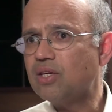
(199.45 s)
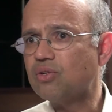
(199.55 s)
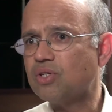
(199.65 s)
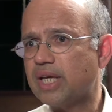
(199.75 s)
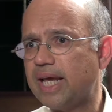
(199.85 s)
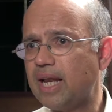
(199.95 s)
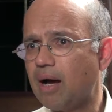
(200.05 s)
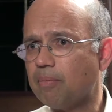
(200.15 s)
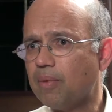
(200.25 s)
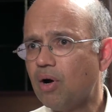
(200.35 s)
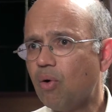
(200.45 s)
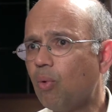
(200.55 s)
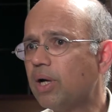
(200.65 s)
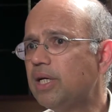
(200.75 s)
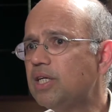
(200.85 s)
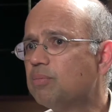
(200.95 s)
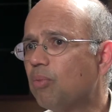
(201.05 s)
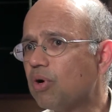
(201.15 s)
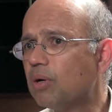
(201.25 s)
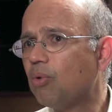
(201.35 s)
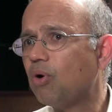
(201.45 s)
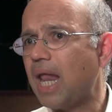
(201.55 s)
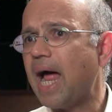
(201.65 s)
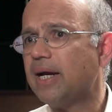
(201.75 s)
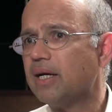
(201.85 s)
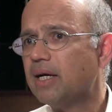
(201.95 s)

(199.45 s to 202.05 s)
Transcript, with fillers: to scale up. One needs more and more land.